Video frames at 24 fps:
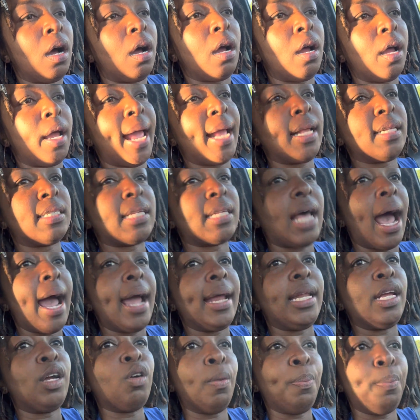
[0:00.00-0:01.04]

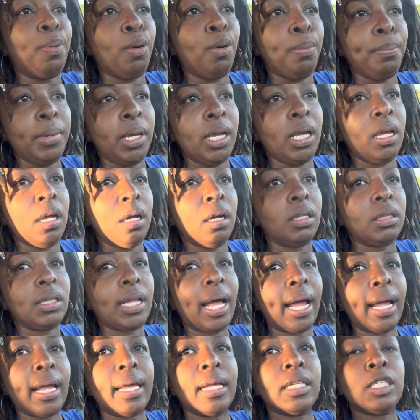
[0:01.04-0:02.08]
anxiety cripple me
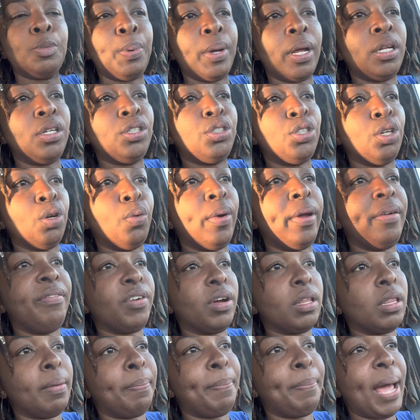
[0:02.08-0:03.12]
like it's been doing
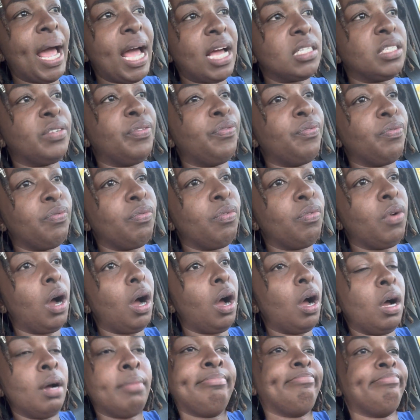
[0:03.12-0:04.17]
for the past,
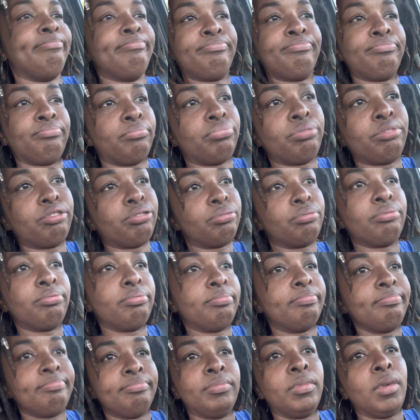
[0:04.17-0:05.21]
um,
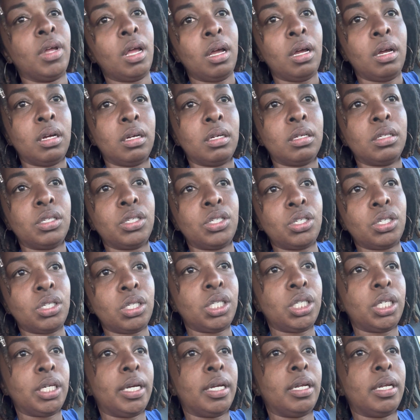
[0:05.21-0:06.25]

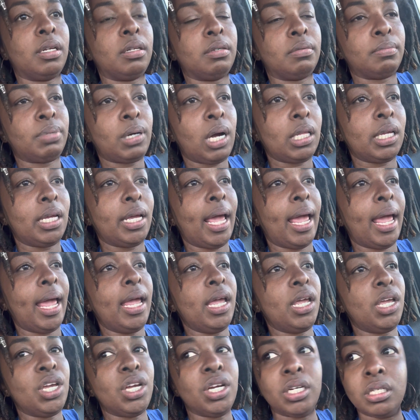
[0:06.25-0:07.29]
shit, probably
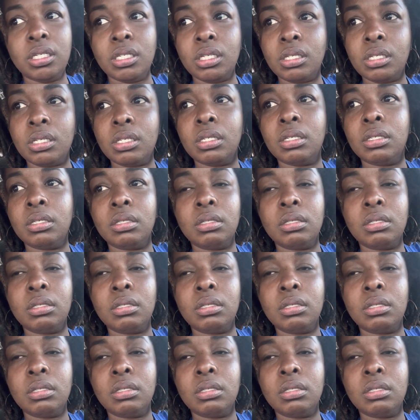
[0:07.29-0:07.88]
eight years,